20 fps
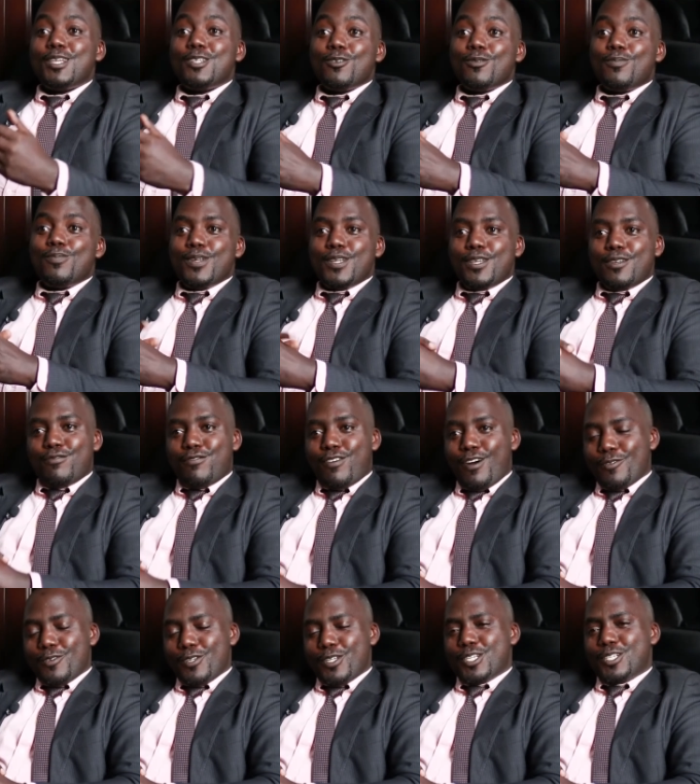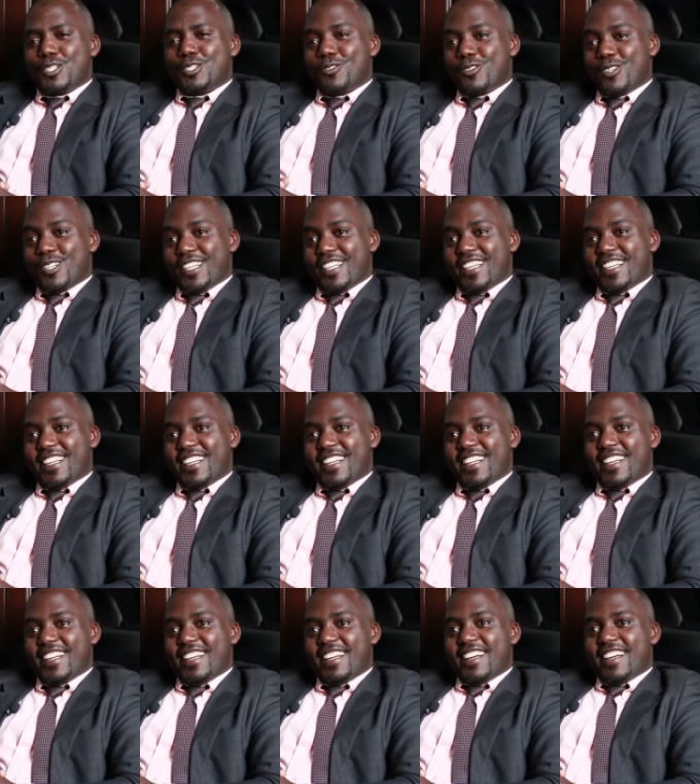UPE Foundation
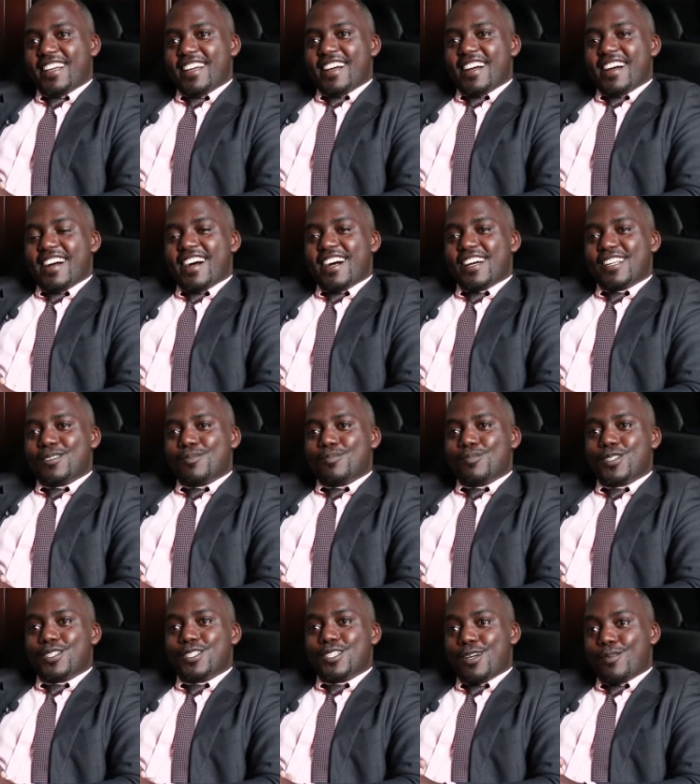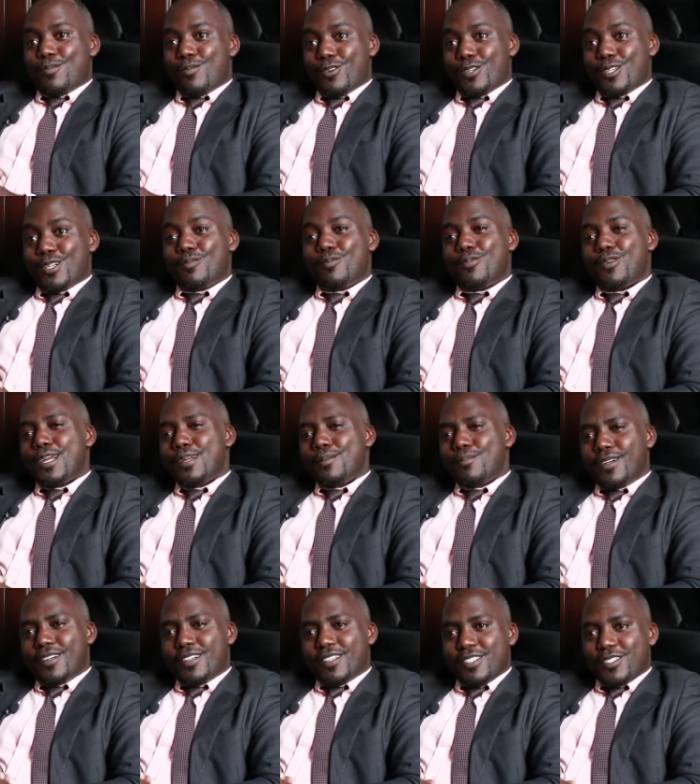at Busia Border
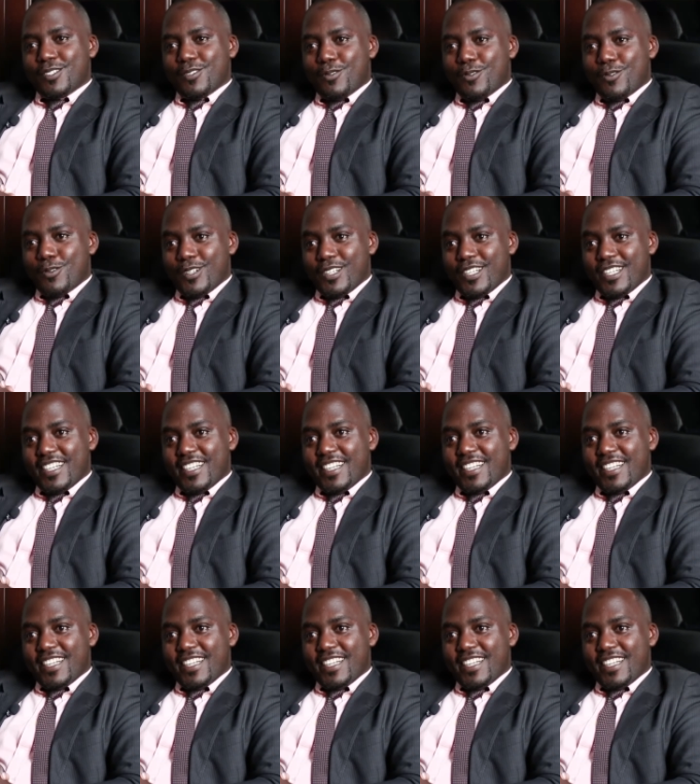Primary School,